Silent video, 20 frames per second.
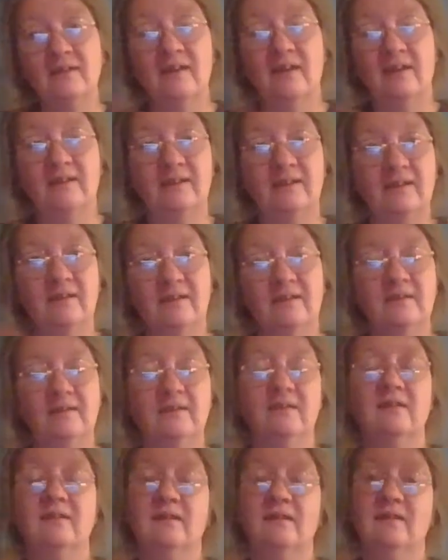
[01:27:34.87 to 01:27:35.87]
I did,
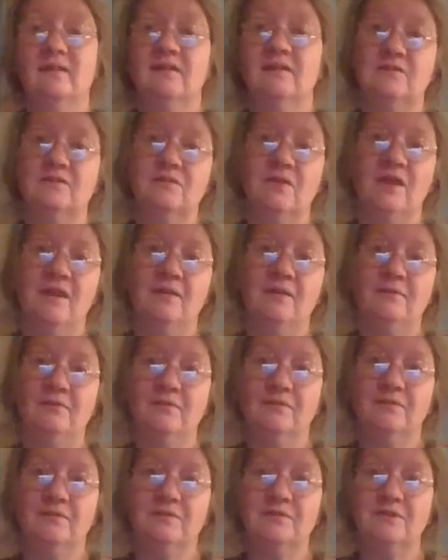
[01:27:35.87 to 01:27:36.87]
to have
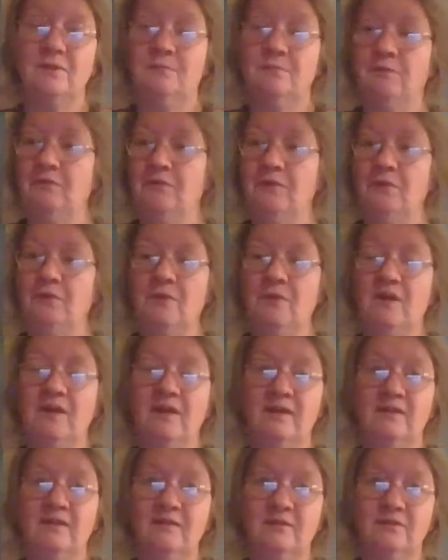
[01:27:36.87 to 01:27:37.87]
some of you,
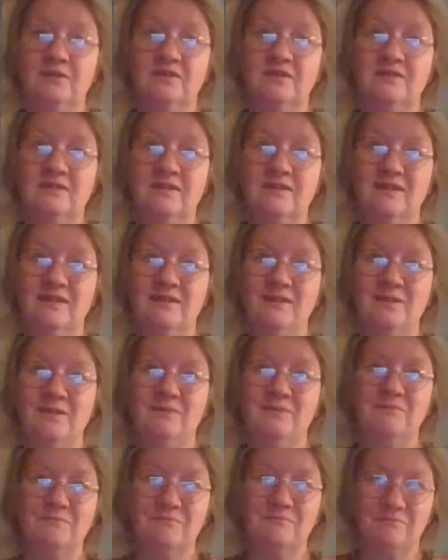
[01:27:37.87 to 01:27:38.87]
and you can see
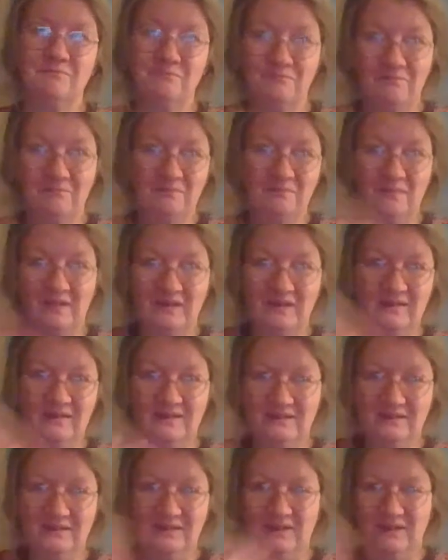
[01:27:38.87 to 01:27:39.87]

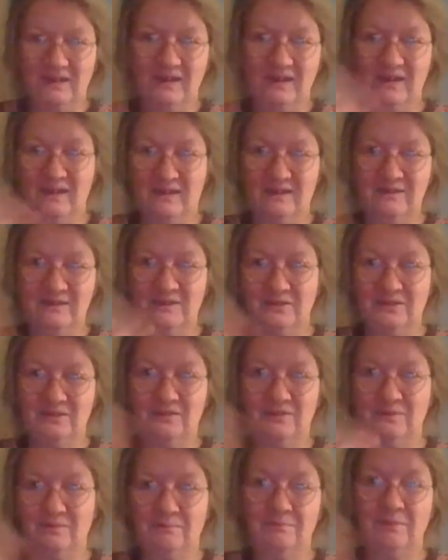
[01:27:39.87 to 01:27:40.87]
and
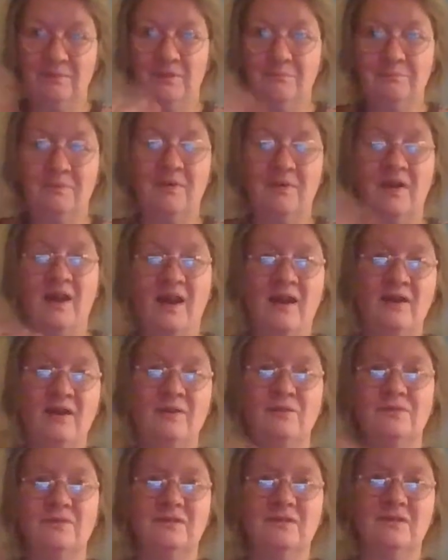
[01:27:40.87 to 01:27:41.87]
be
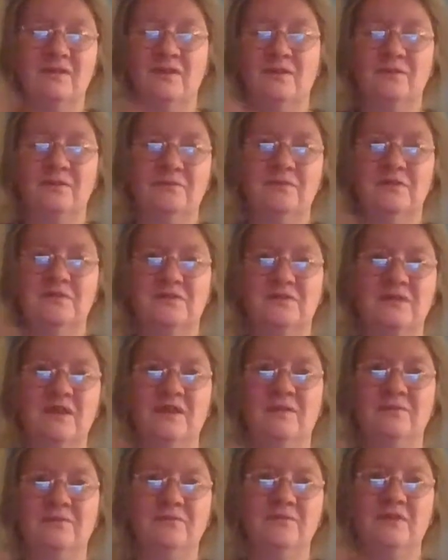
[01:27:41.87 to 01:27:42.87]
proud of
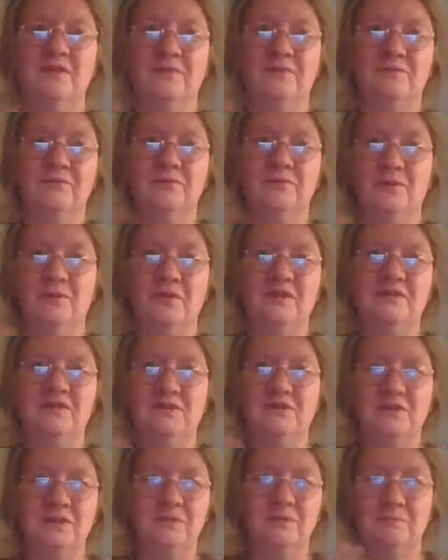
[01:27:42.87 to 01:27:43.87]
yourself if you
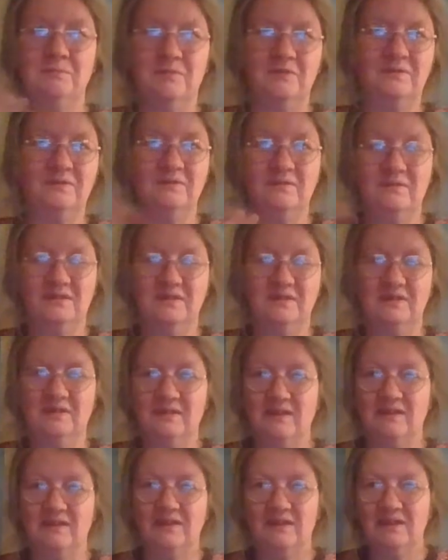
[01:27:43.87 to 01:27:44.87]
achieve
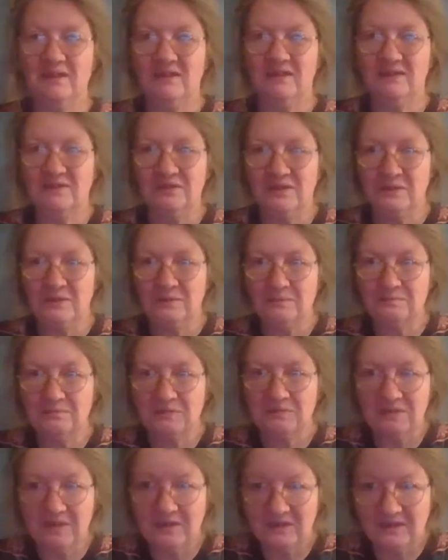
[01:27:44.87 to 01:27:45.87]
a cheap
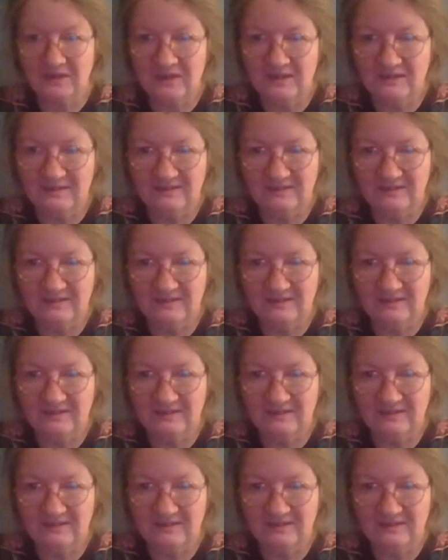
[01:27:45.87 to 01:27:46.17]
chick.